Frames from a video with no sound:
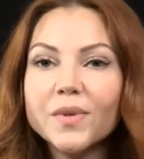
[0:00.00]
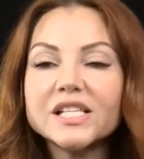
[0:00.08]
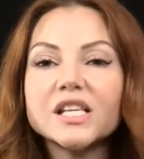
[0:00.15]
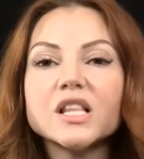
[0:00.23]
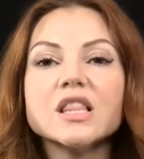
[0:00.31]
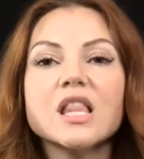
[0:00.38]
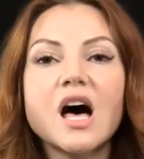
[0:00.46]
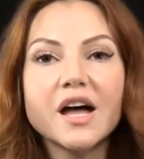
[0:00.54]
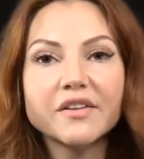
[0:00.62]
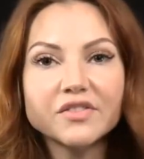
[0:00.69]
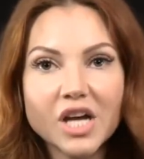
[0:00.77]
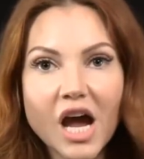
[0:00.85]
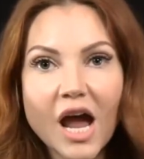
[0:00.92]
because a
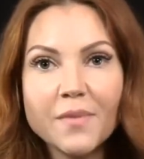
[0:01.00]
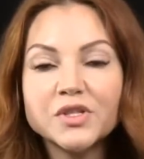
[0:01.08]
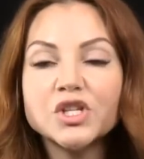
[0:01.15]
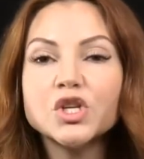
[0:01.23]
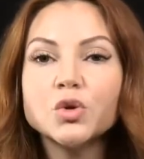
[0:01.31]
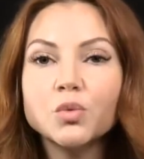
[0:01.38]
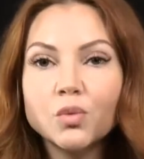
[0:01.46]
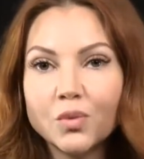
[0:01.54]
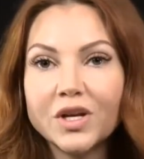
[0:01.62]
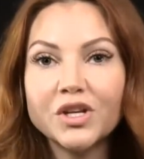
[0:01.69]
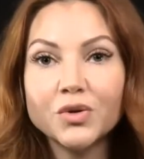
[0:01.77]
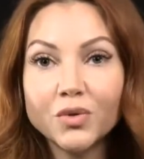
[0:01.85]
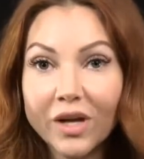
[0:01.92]
lot of times
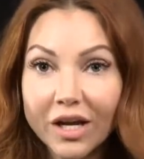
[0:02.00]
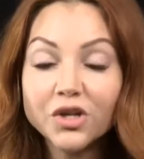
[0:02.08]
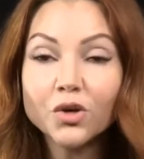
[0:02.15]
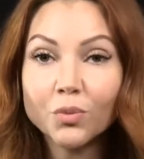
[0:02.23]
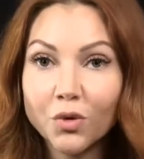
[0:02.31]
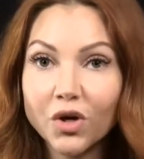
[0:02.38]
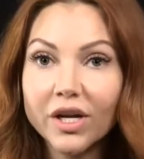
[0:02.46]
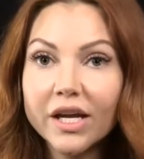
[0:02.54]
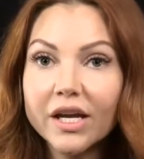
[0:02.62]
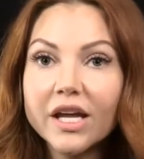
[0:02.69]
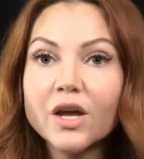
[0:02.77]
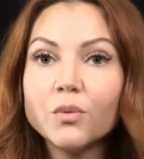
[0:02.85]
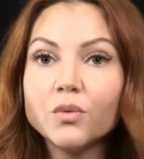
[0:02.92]
when you get your
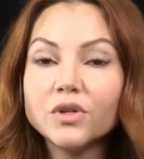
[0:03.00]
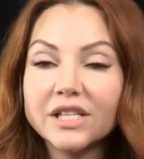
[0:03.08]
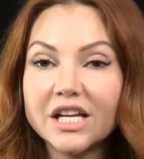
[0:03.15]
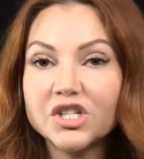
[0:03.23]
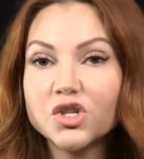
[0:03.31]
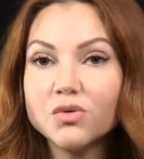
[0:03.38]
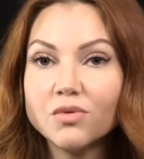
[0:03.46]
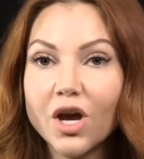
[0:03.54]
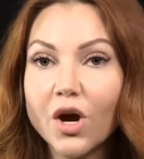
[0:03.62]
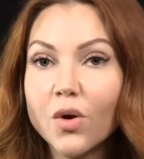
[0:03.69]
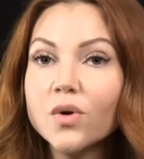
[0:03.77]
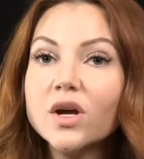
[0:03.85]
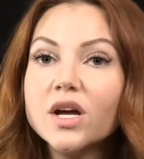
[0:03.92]
booking, it will let you
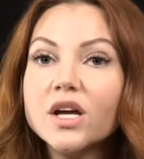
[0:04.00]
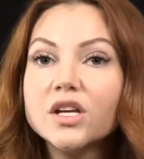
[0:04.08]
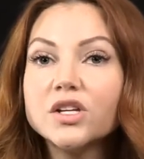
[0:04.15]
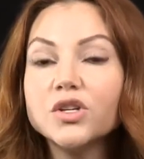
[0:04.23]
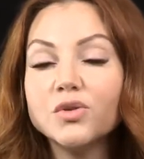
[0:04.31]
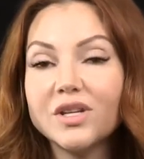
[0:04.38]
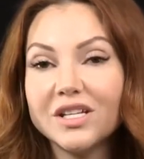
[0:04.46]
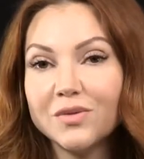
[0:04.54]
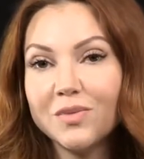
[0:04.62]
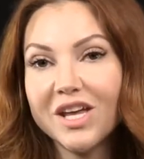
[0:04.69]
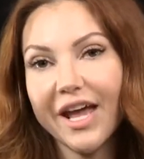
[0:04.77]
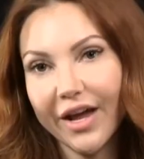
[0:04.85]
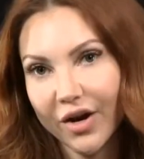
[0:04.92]
know you need
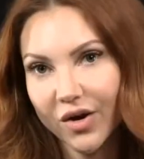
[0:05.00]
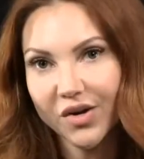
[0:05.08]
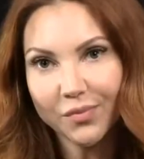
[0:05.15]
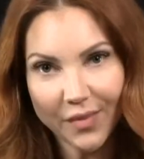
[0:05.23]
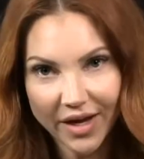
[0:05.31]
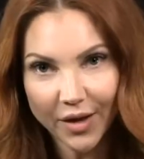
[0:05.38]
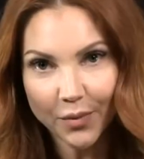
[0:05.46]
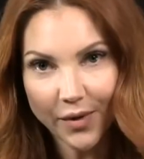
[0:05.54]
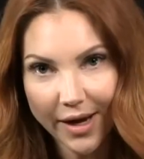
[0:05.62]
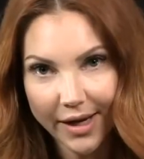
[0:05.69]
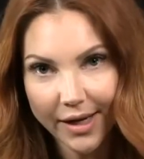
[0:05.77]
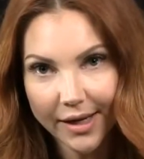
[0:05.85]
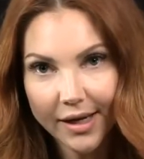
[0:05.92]
to be hair and makeup
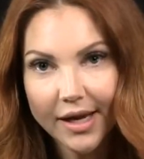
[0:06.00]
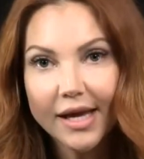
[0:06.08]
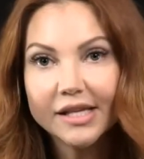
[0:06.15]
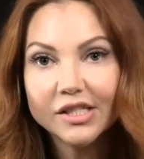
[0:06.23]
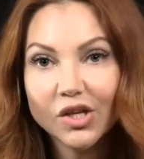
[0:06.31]
ready.